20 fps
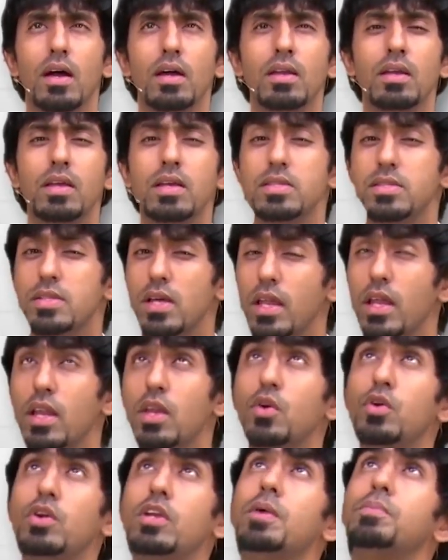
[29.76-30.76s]
And he said
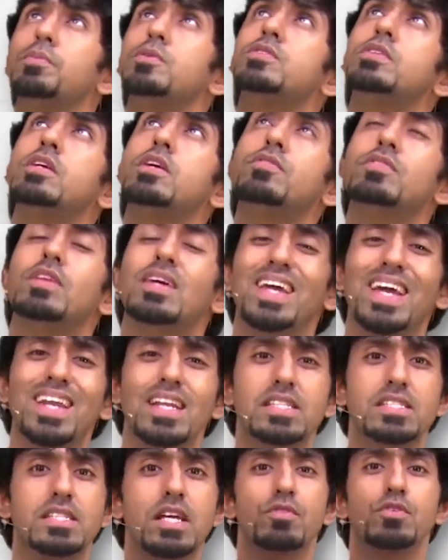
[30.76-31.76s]
he looked up to see if the
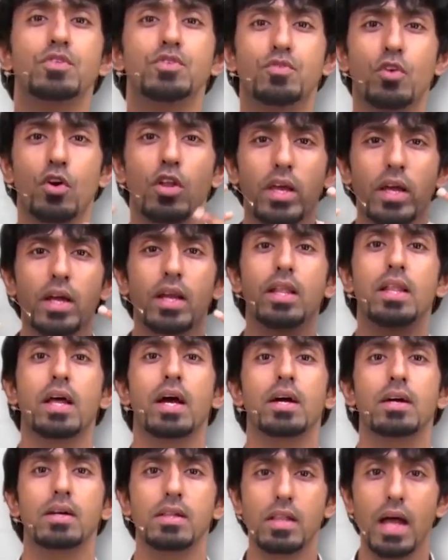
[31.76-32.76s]
rain itself was falling at
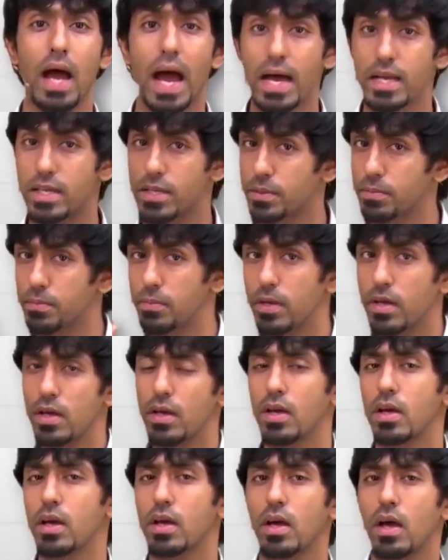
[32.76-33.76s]
an angle at him.
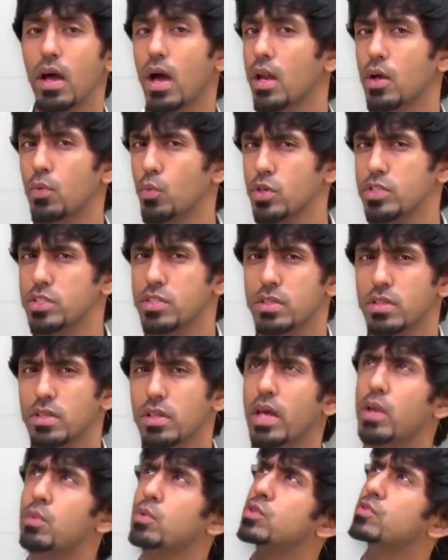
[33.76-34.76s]
And it
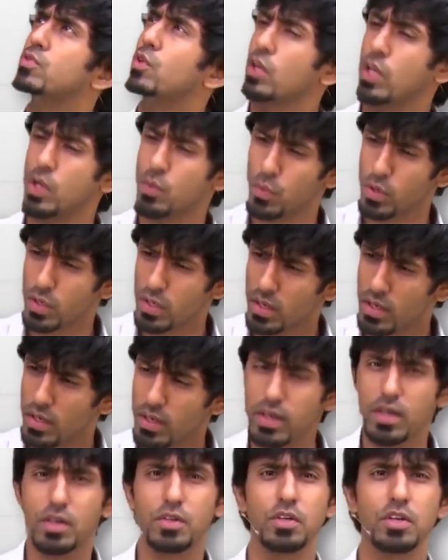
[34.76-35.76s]
wasn't. The rain was falling
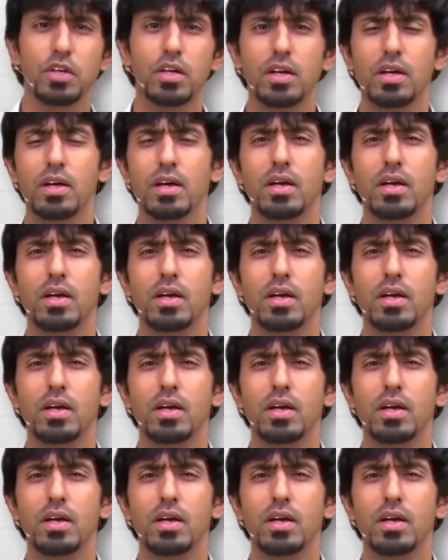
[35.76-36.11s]
vertically down.